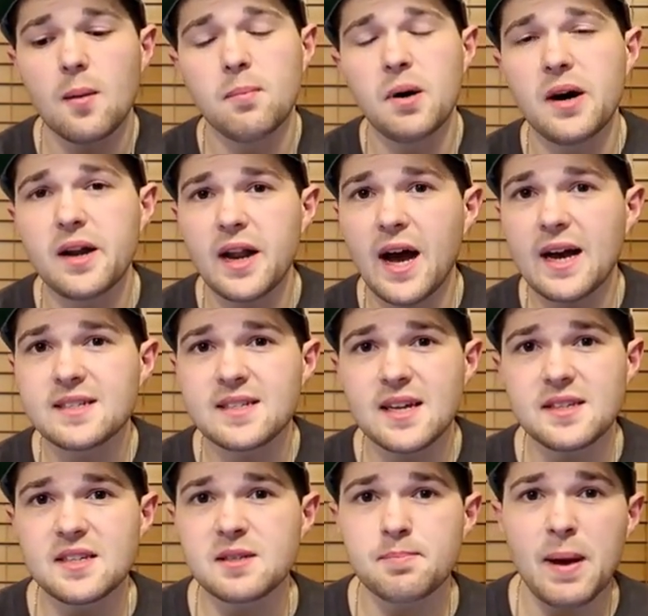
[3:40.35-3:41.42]
But I
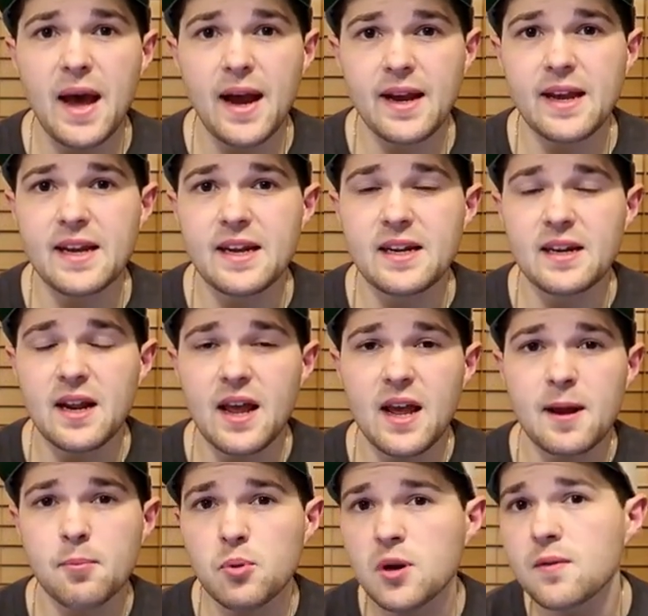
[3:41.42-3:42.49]
said this back in
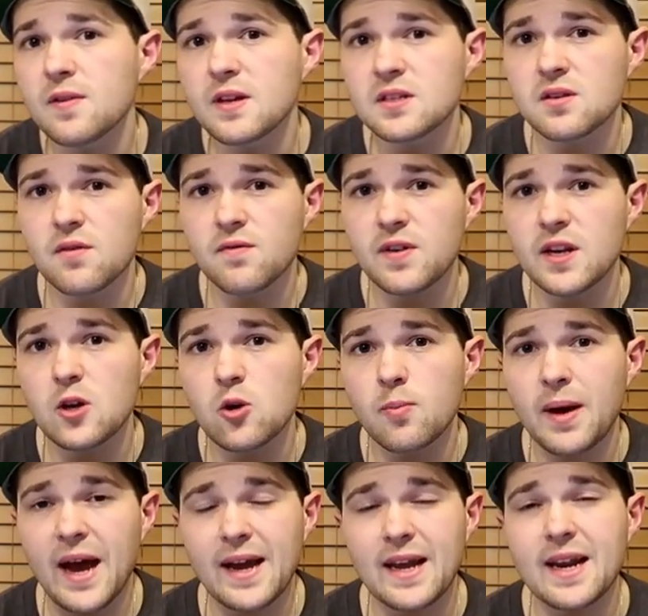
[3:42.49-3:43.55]
a previous video
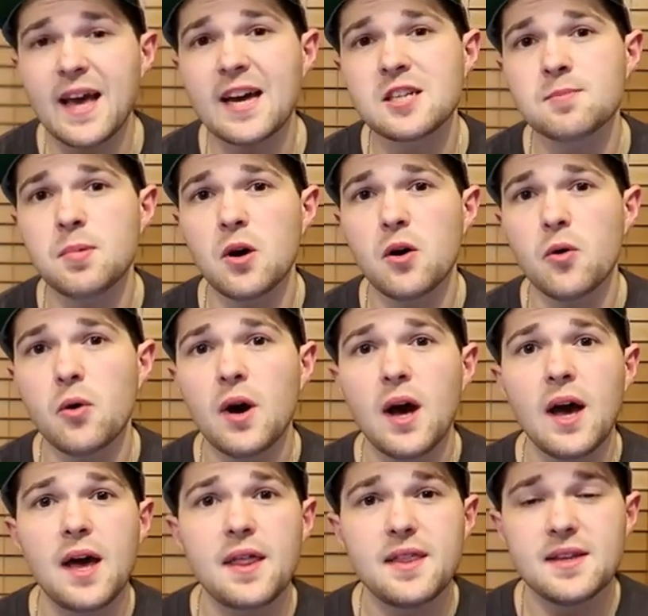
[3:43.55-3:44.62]
back at Expo.
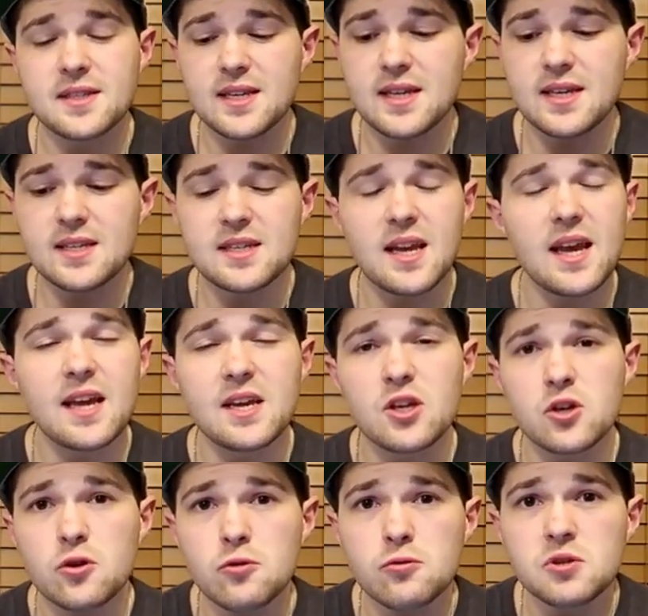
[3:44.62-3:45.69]
This is a
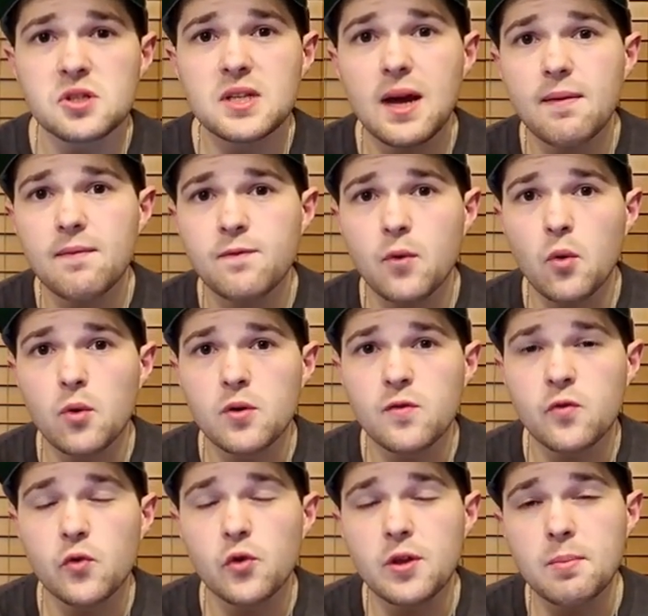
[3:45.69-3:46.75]
huge step forward
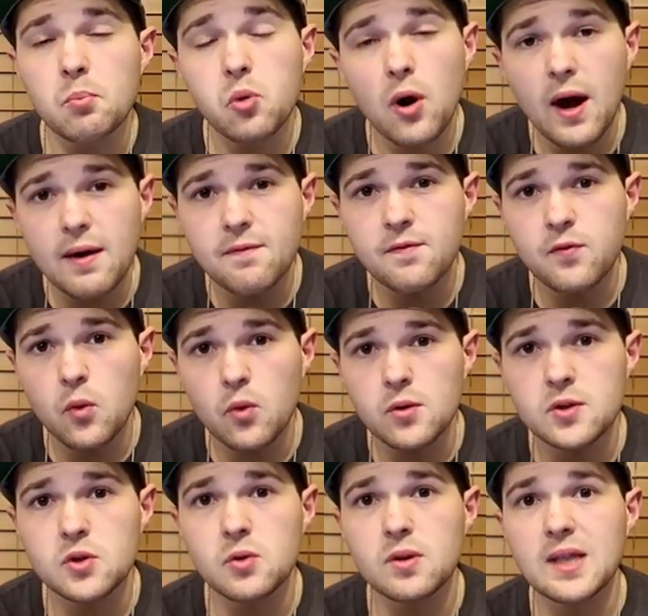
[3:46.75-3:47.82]
for the Prime 4
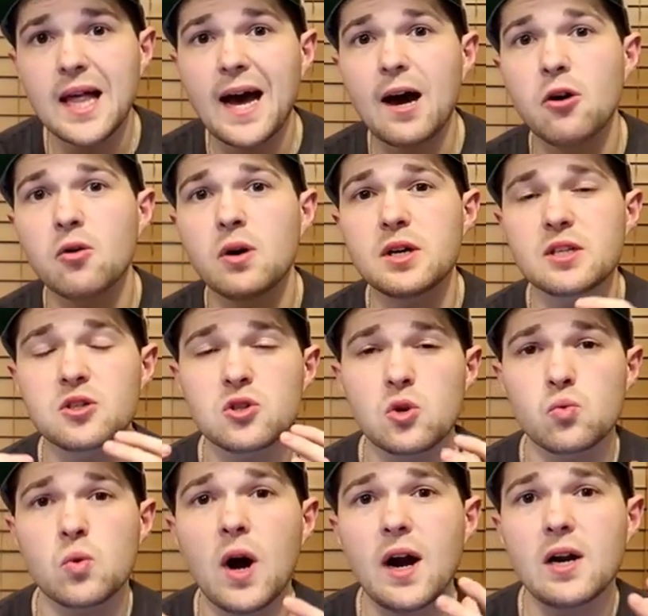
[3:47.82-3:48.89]
to allow
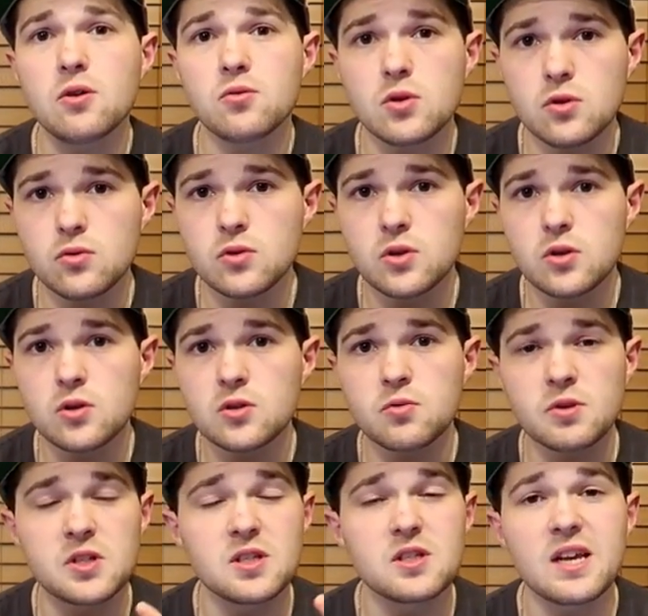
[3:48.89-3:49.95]
Serato users,
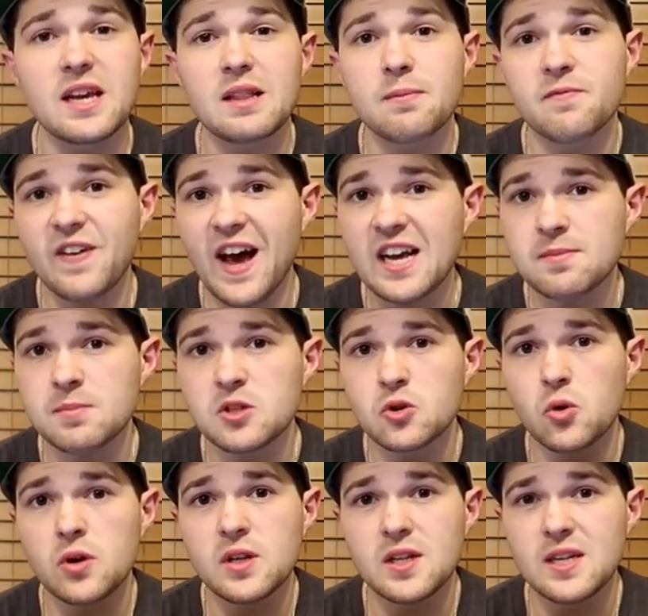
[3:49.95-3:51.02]
which is a vast
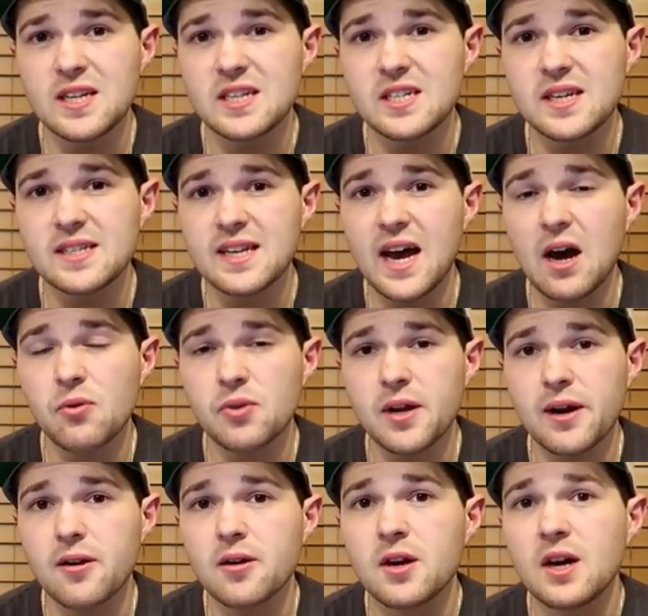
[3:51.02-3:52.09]
majority of the DJs out
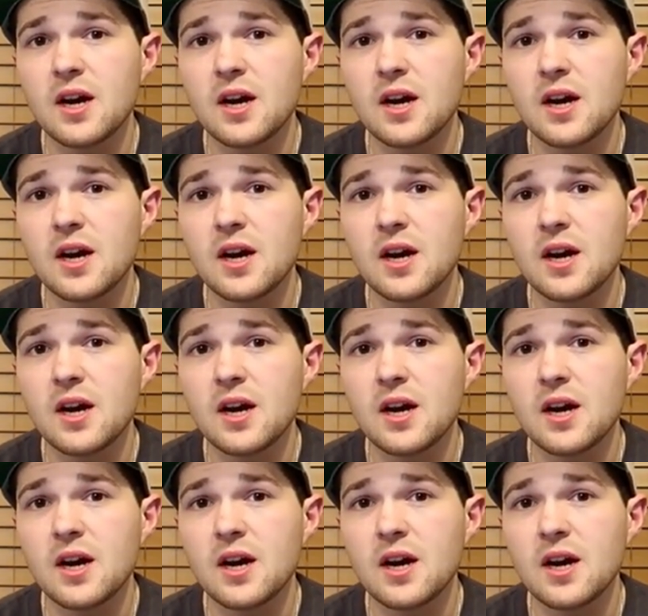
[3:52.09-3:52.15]
there,